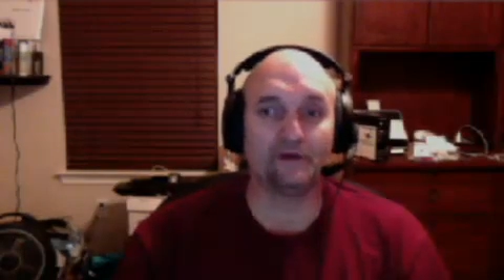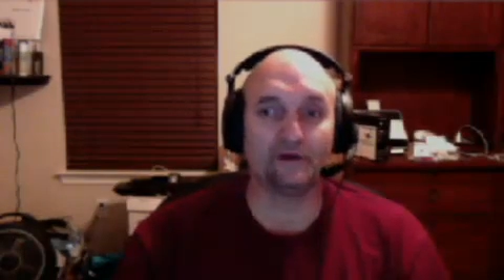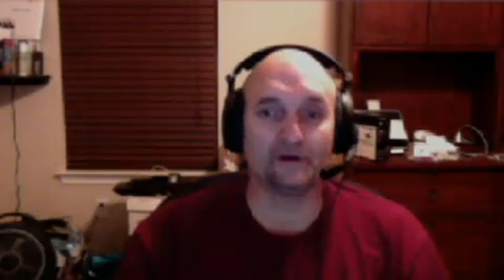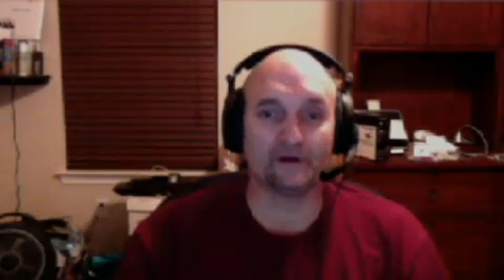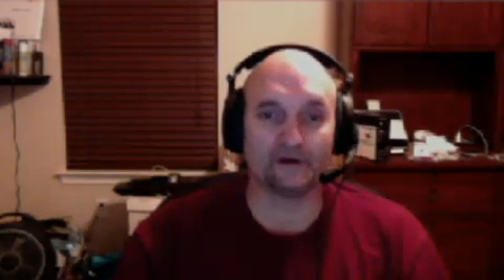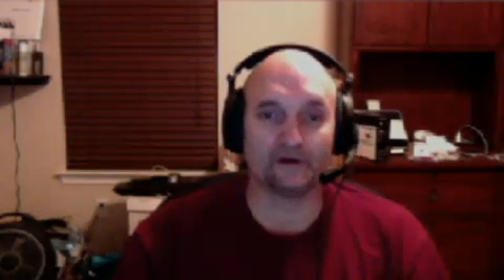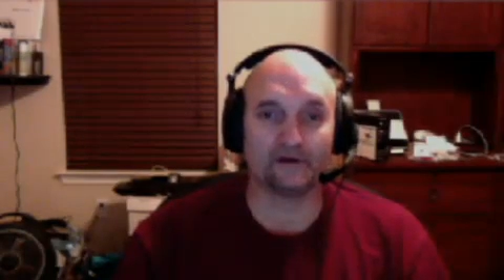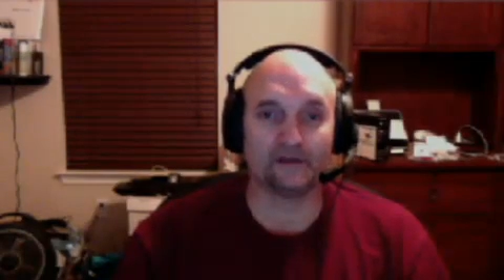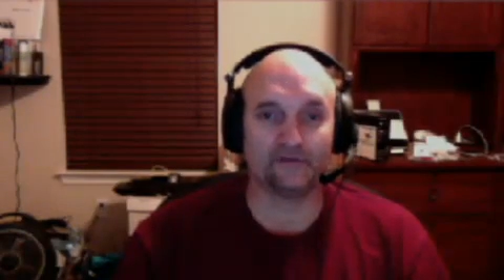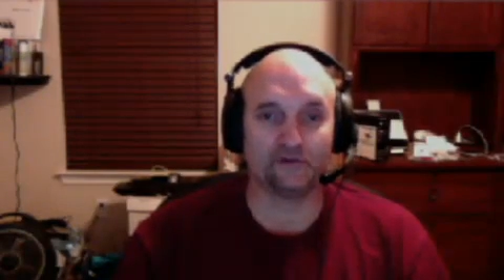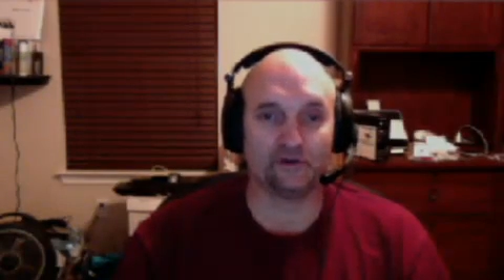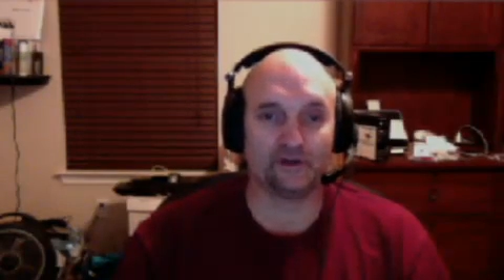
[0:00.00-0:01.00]

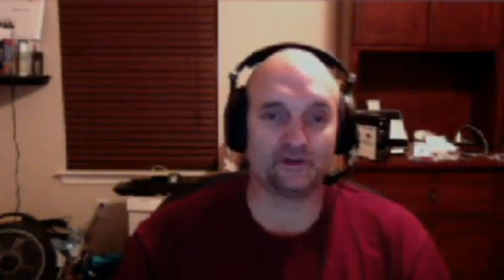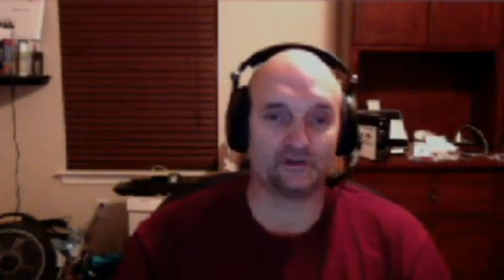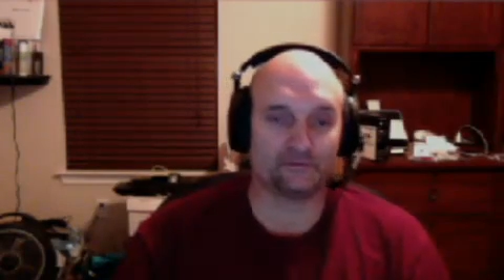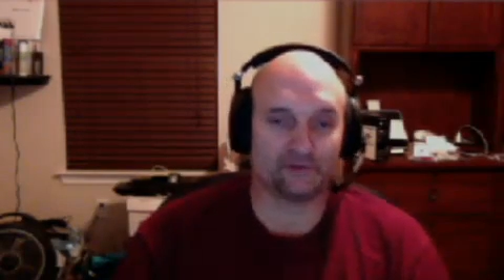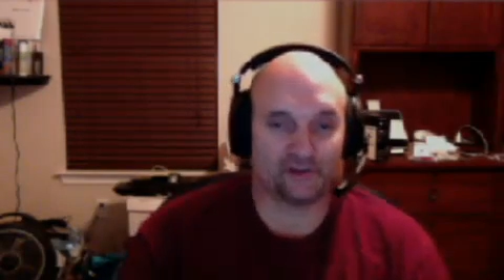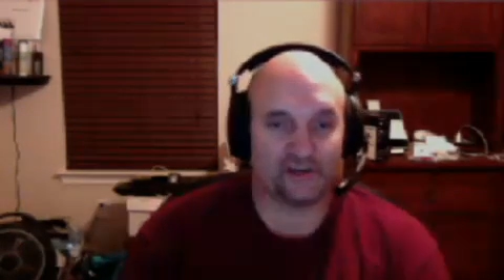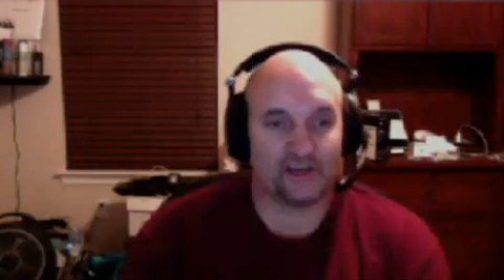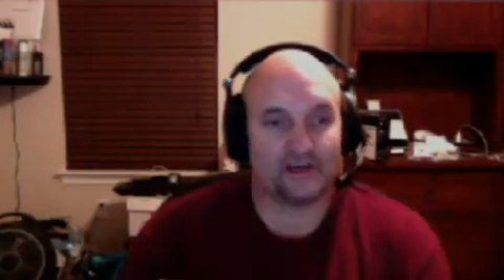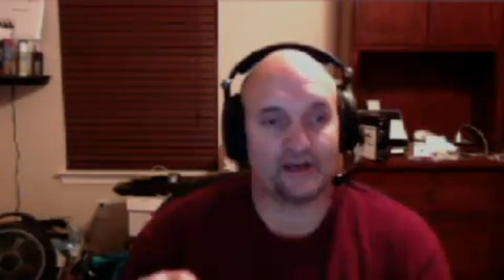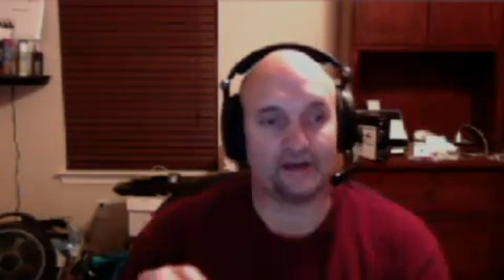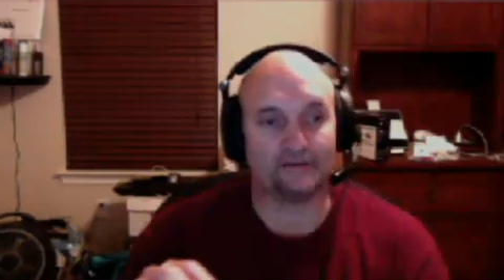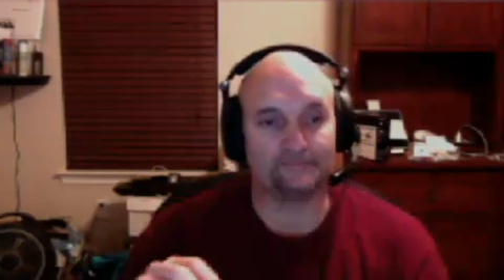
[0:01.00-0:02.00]
if you get your machine
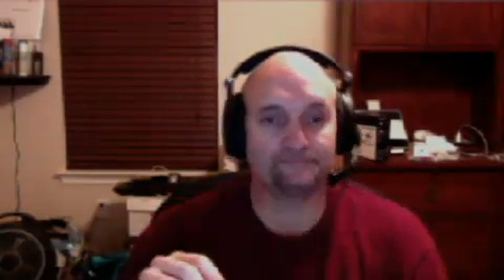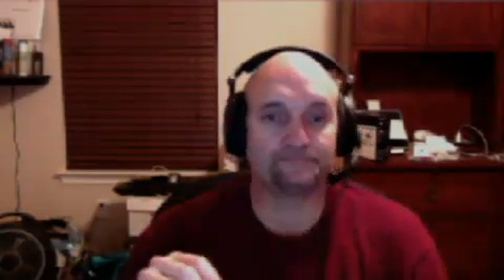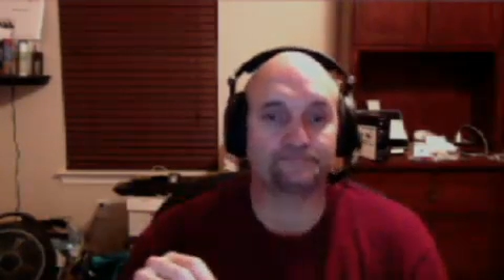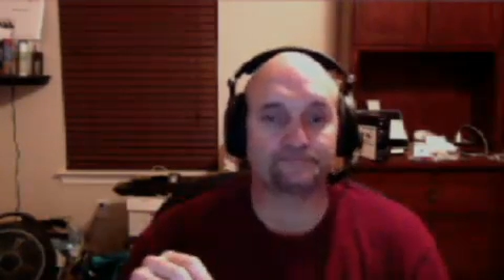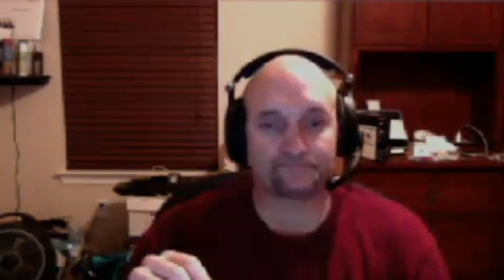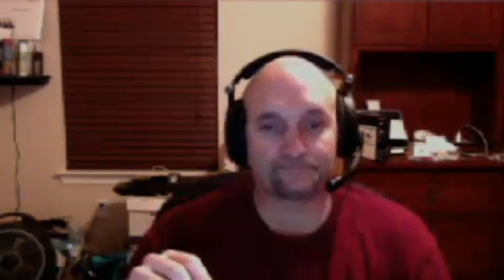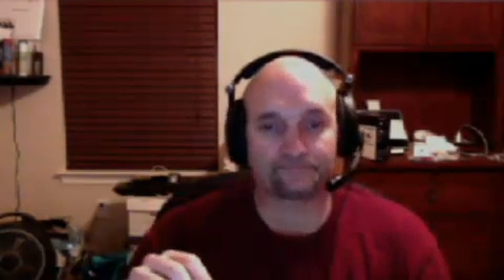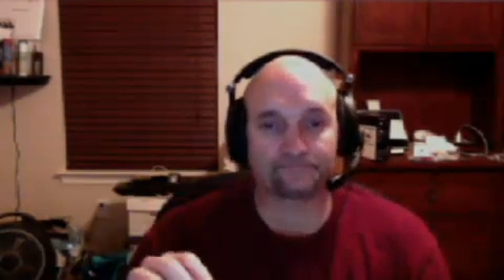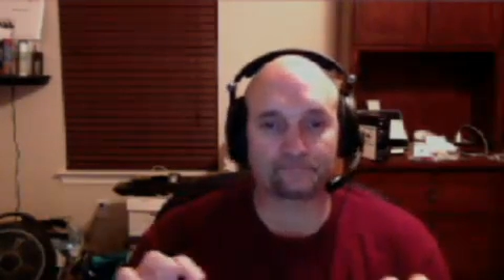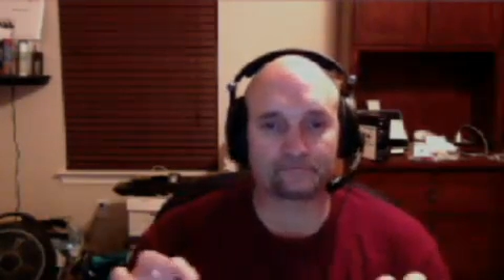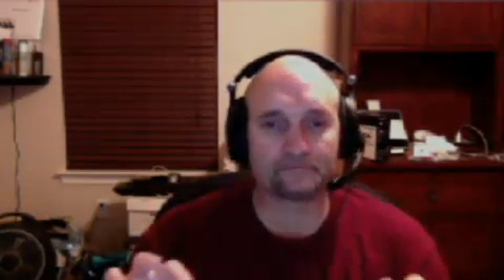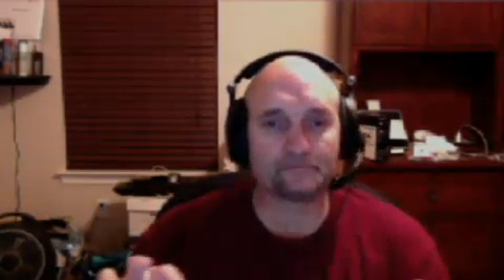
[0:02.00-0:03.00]
out,
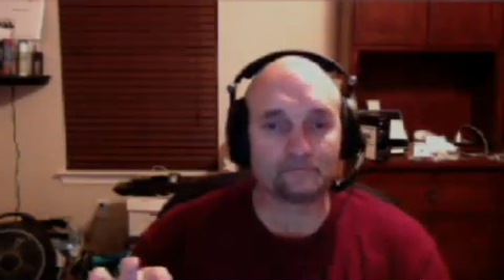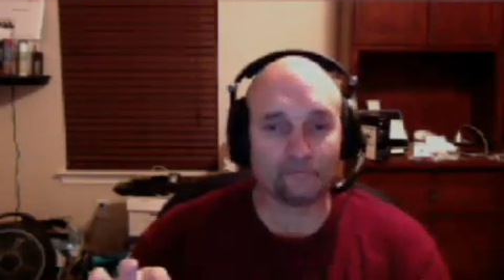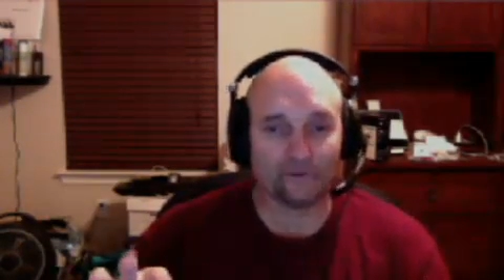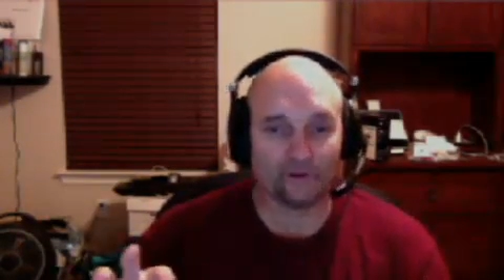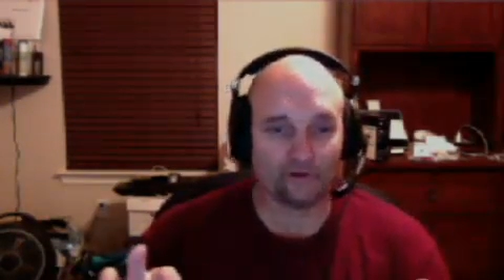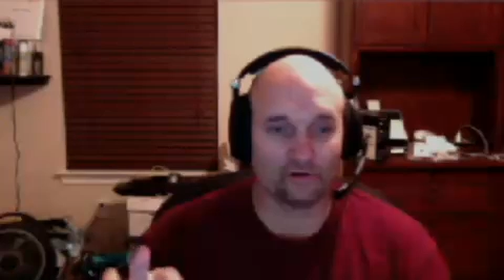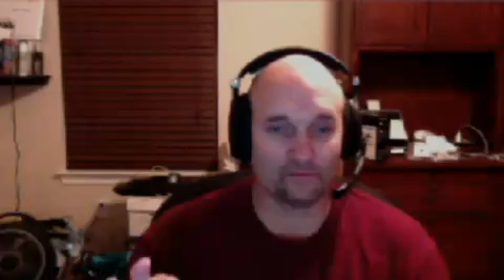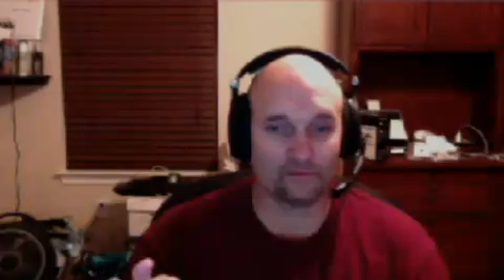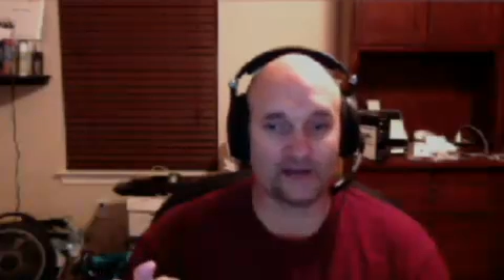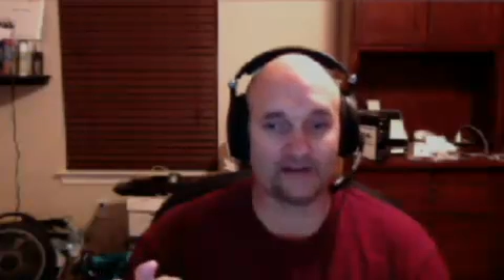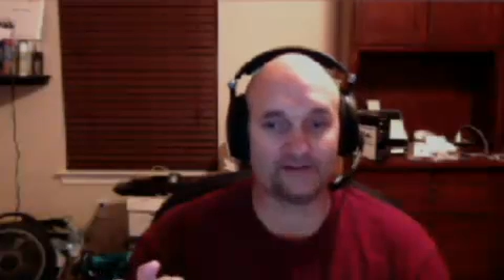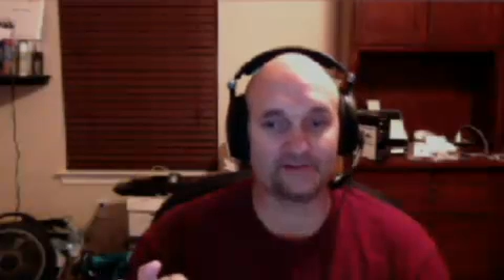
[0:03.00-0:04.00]
you can
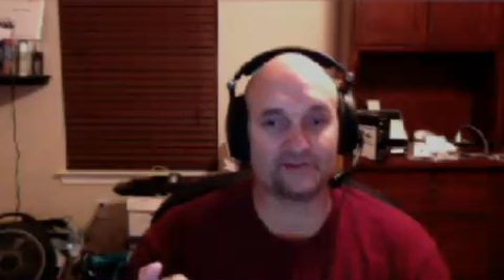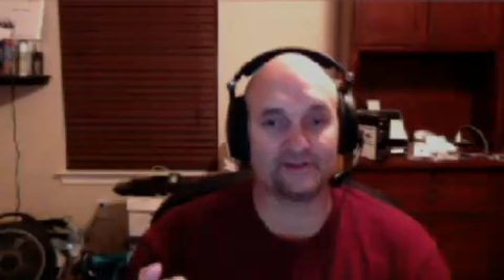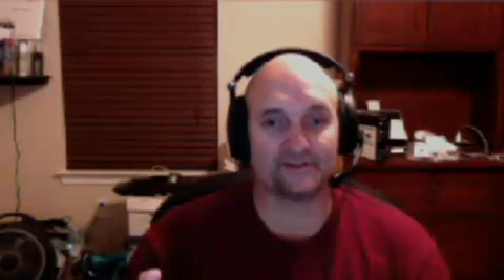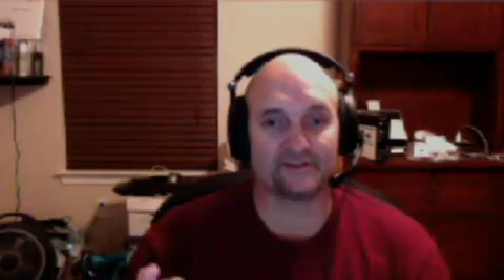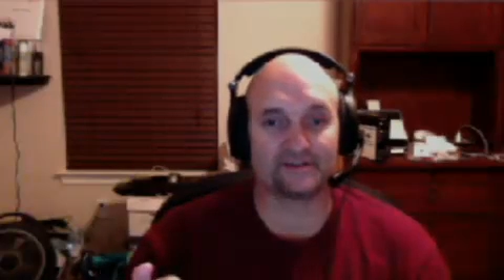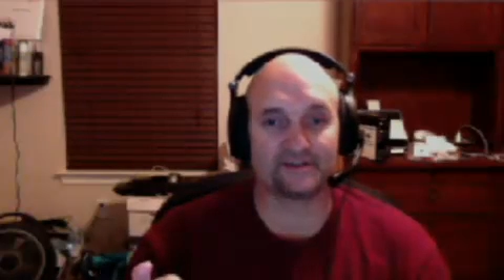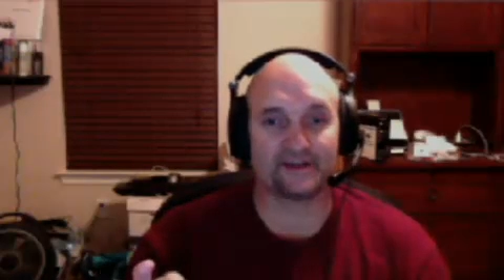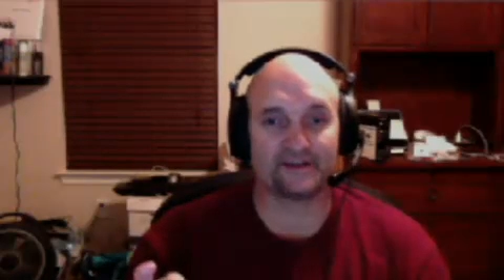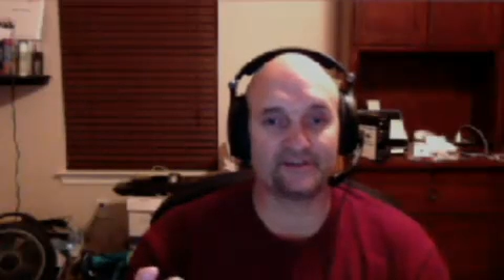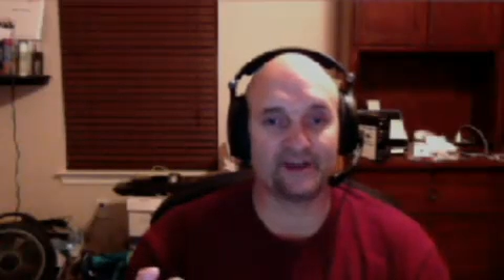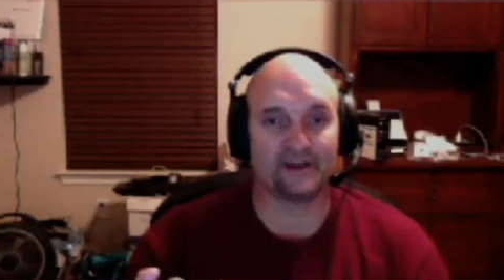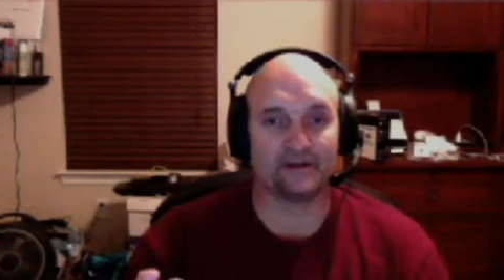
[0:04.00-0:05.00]
practice these as I
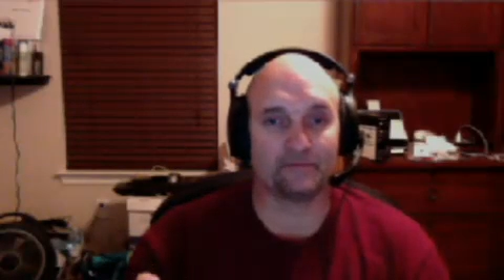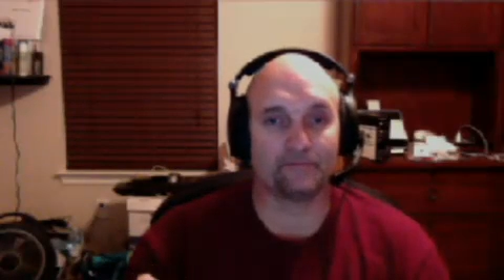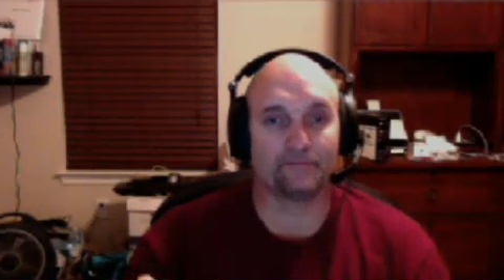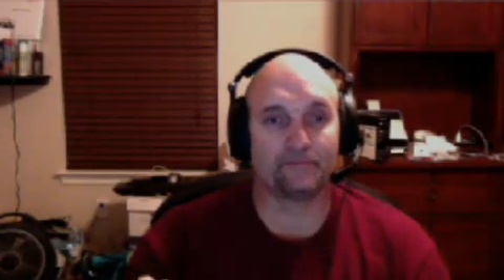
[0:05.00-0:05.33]
say them.